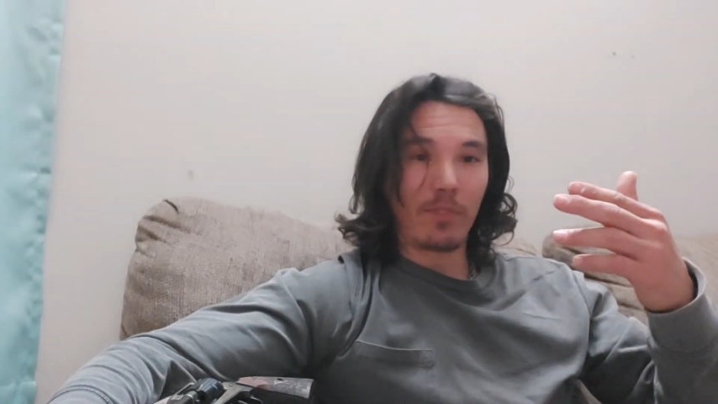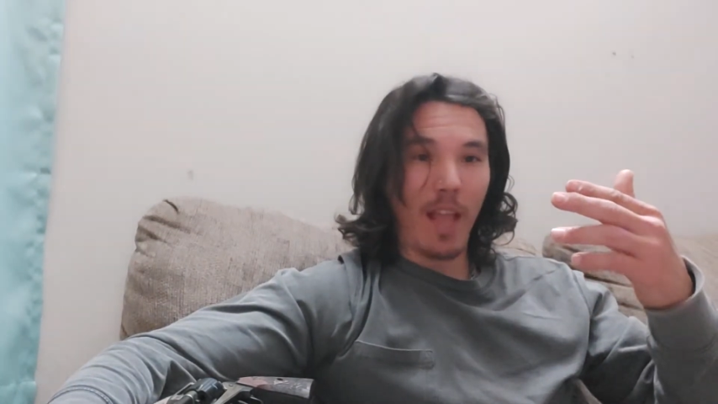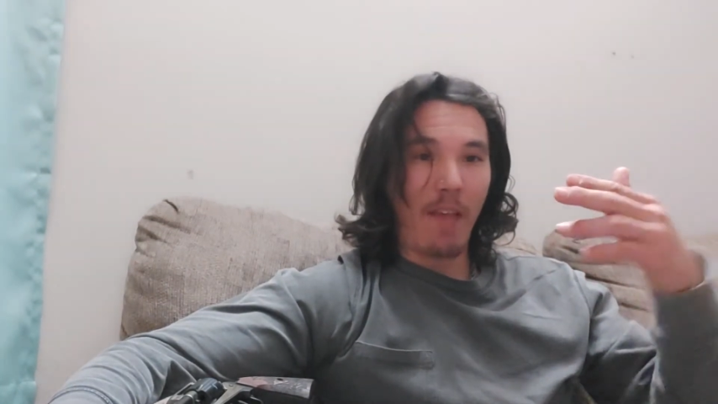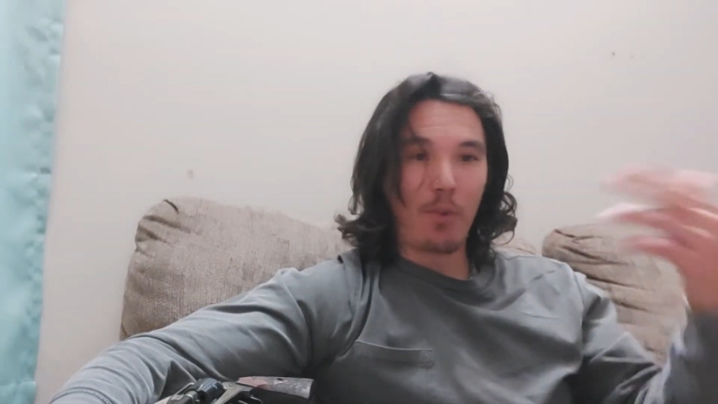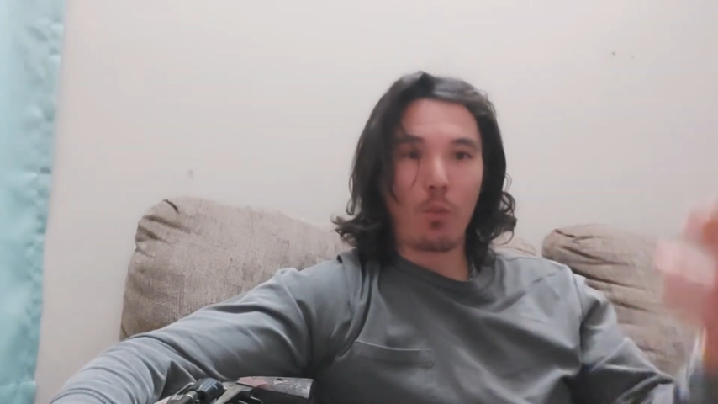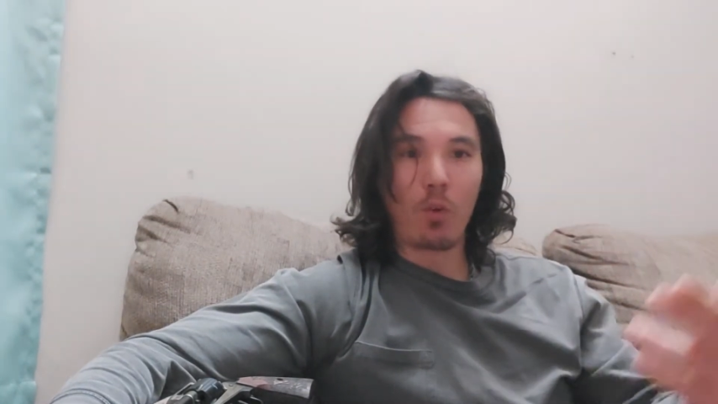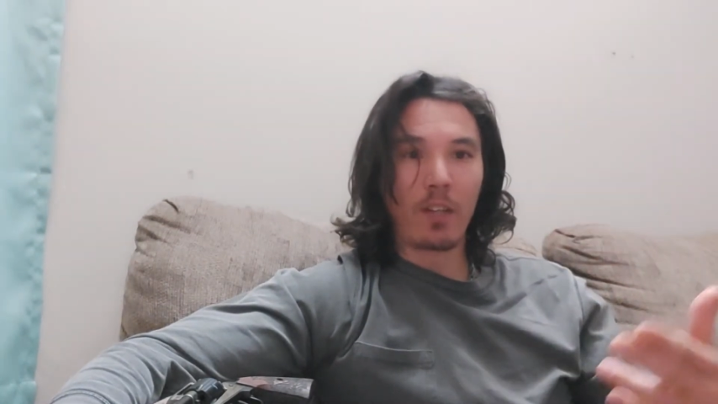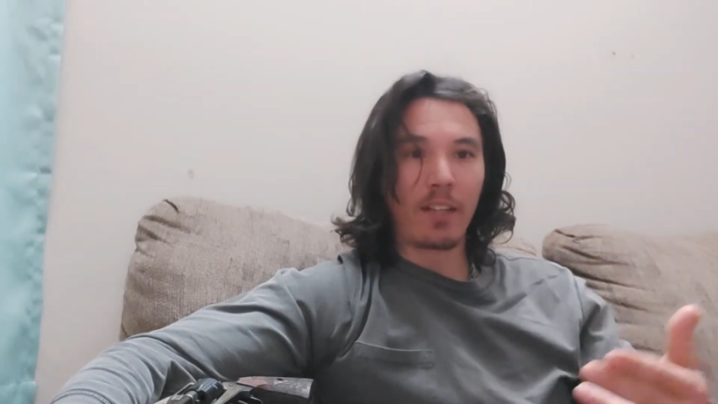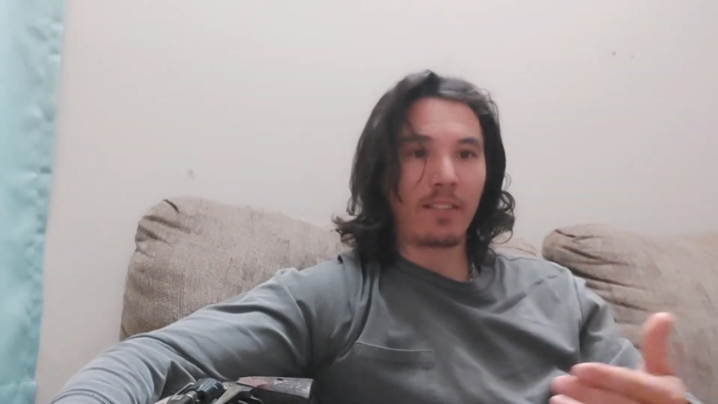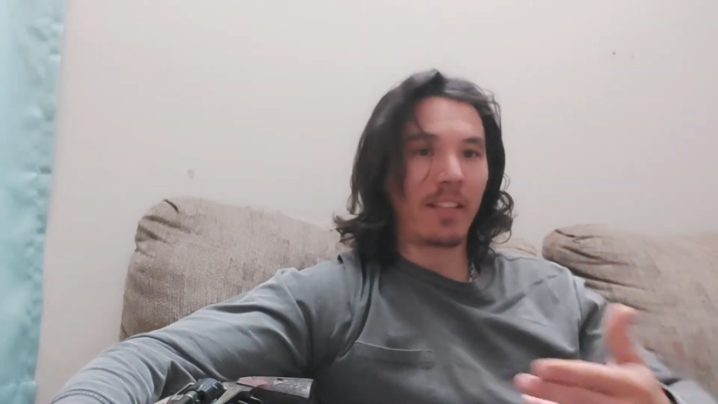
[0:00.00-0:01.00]
having one
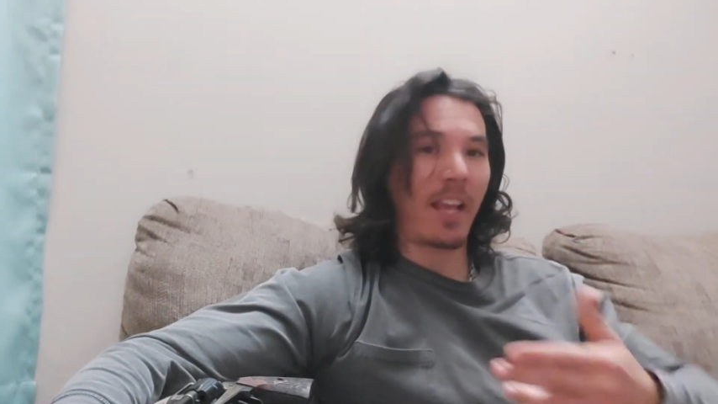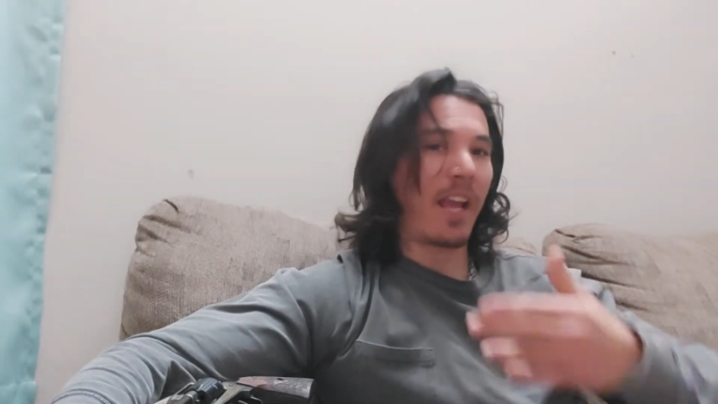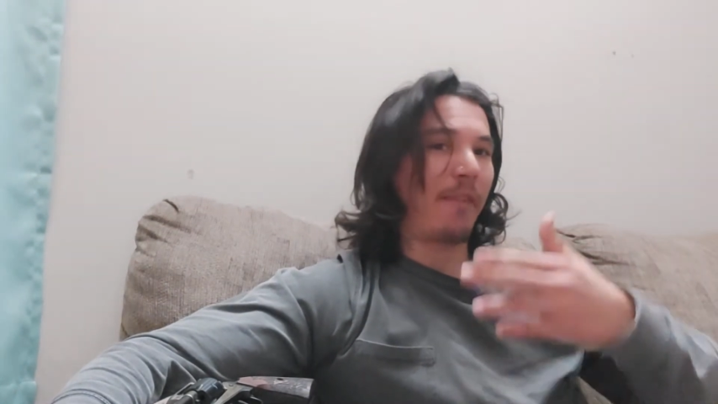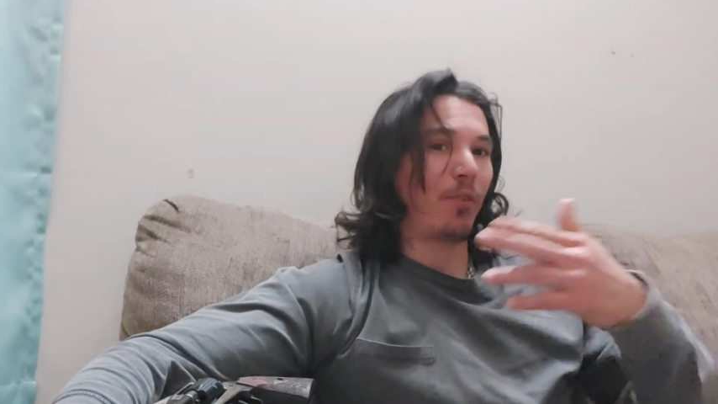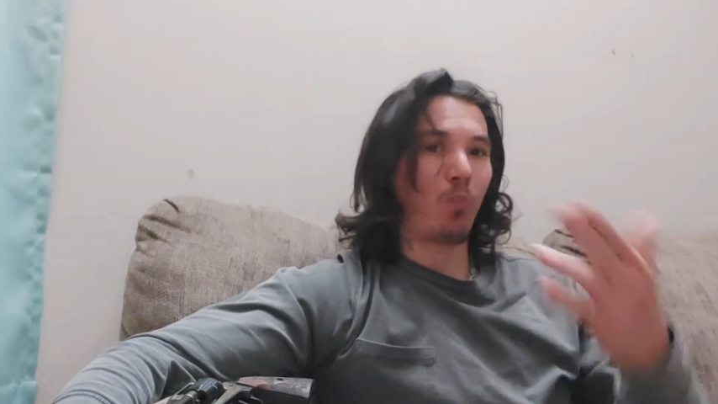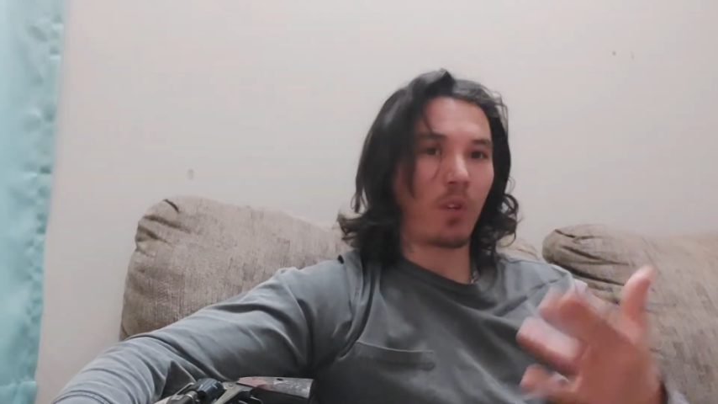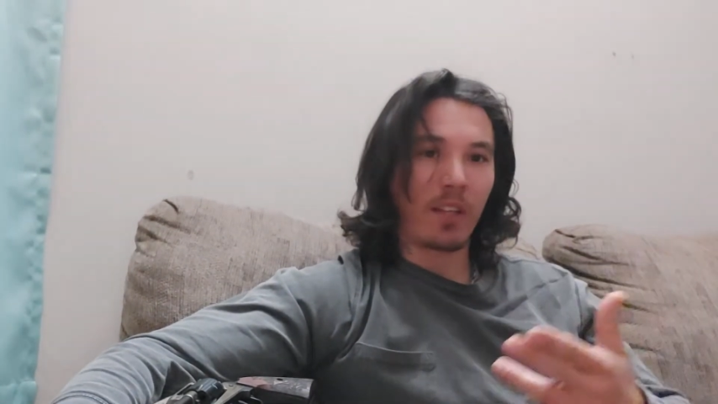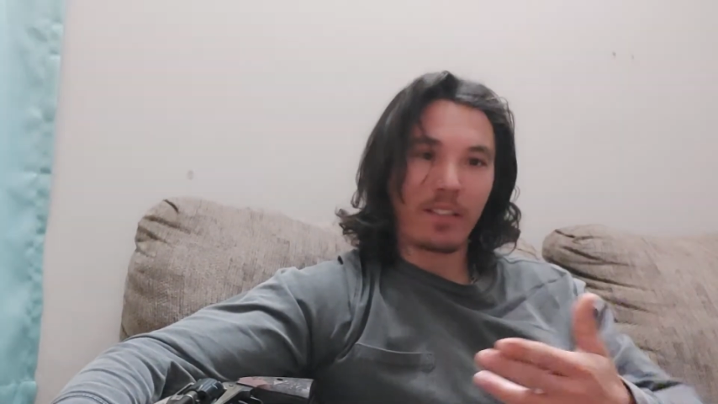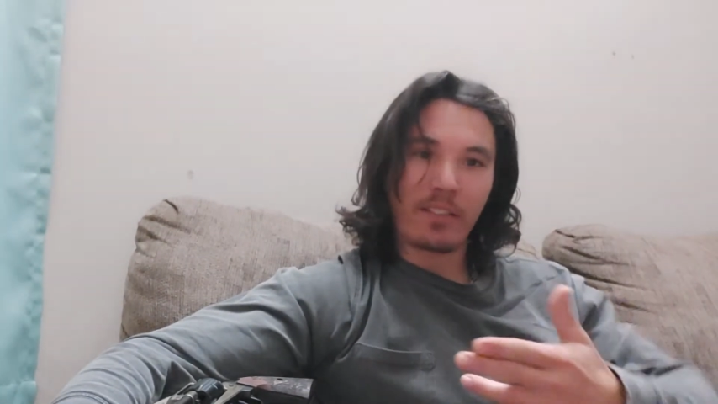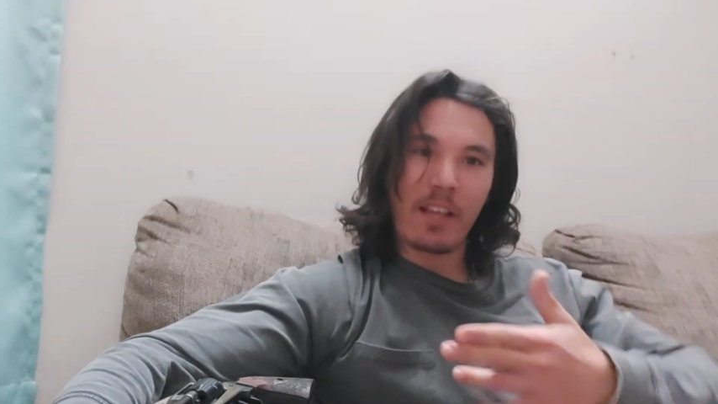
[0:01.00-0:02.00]
night stand after one
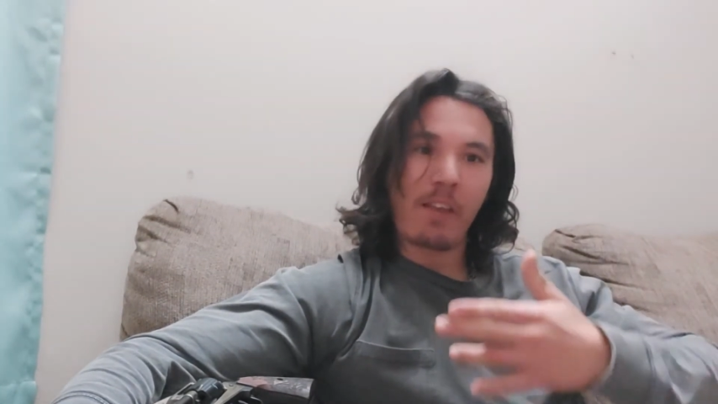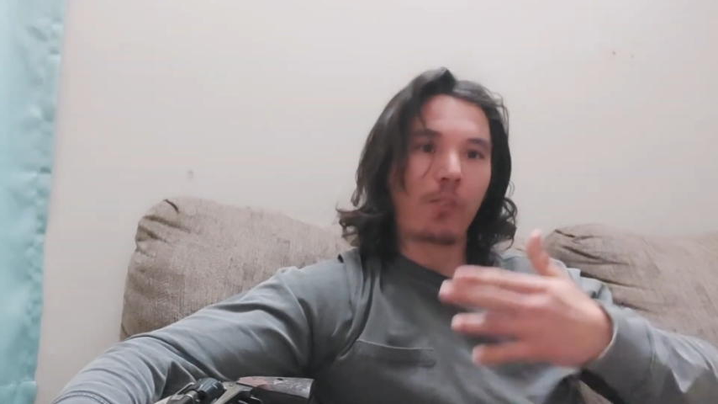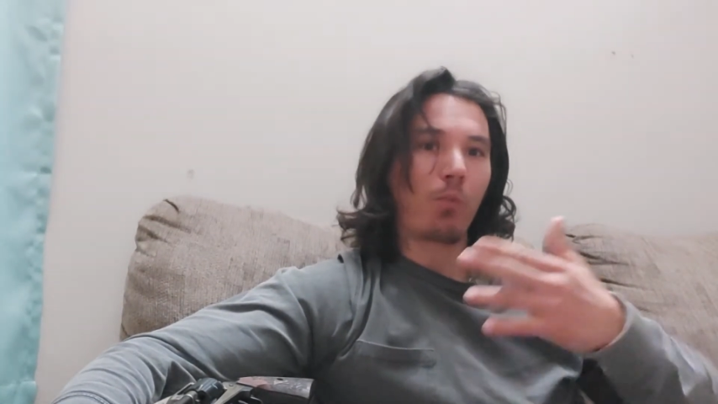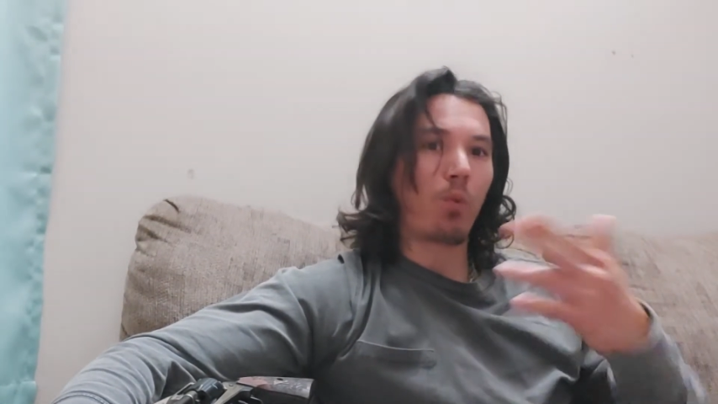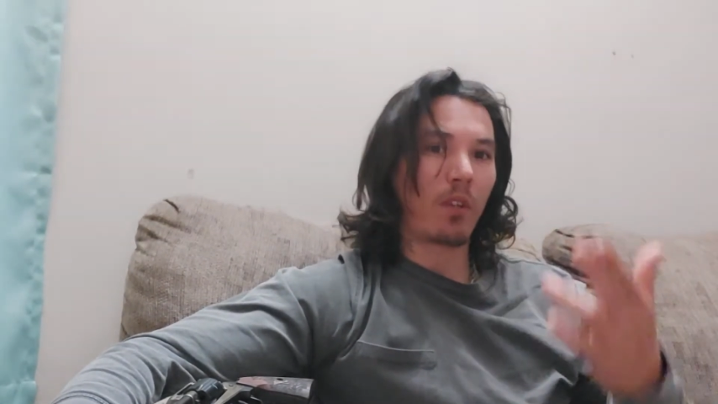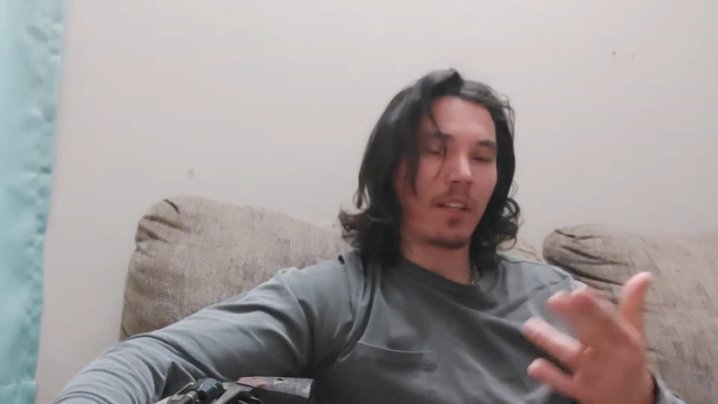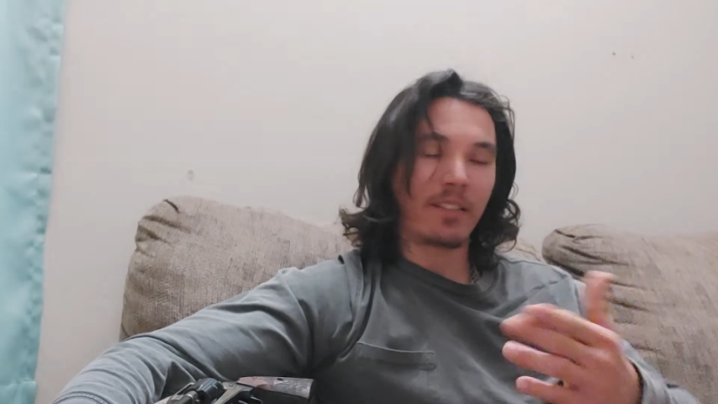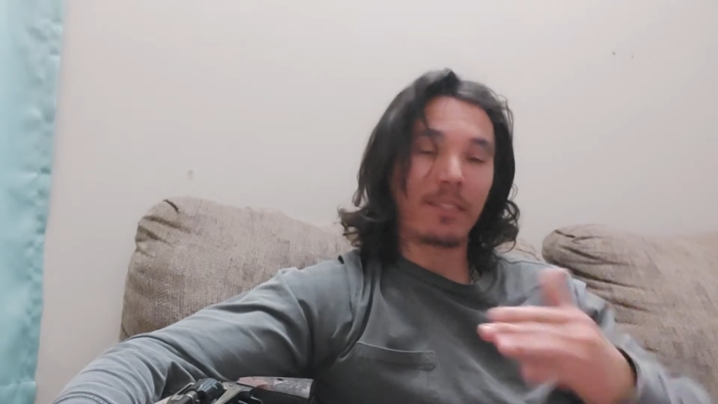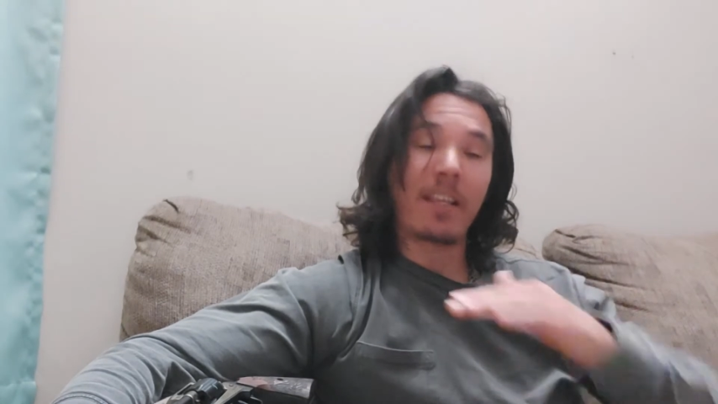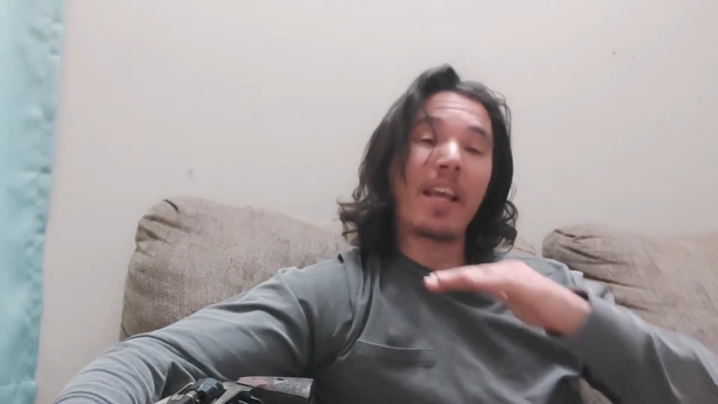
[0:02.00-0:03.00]
night stand after one night
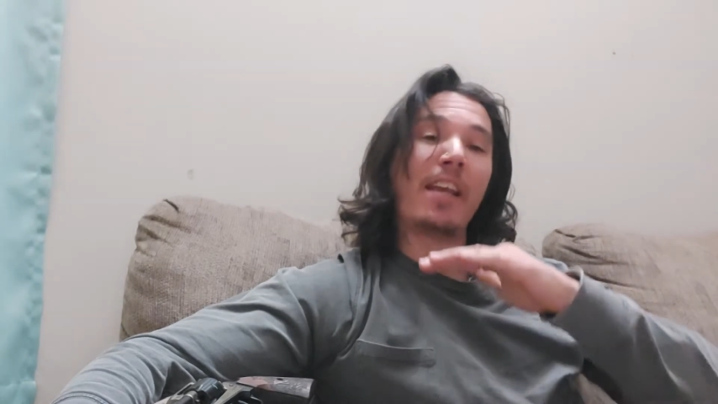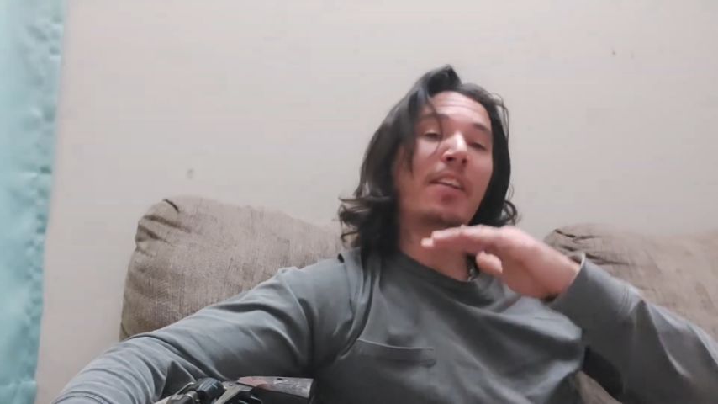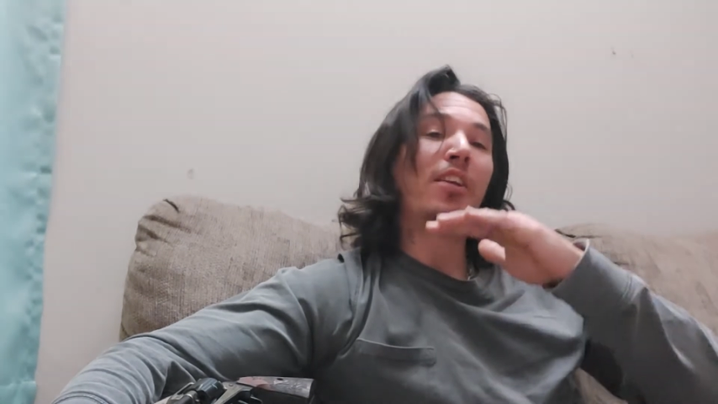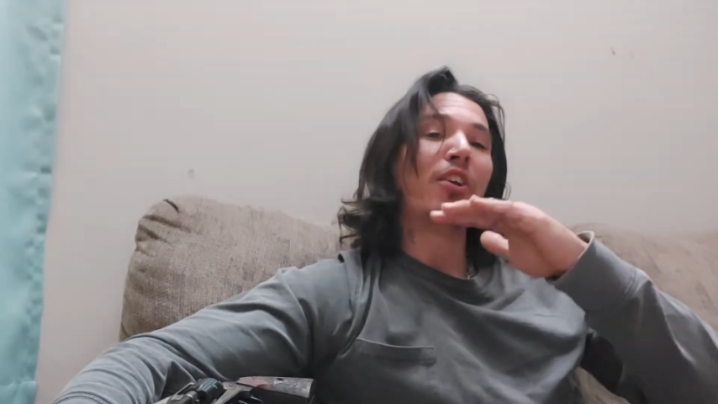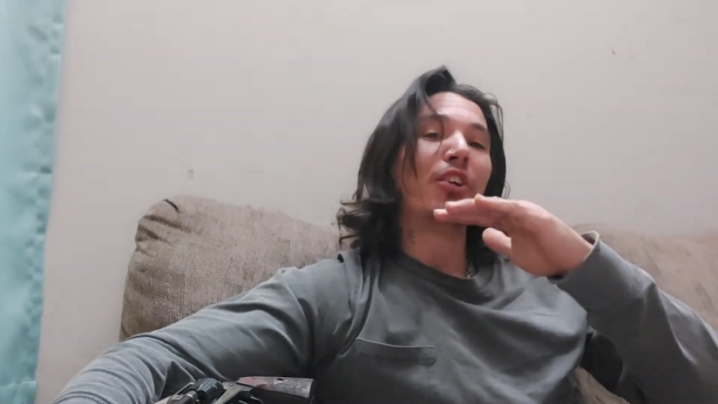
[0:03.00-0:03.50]
stand,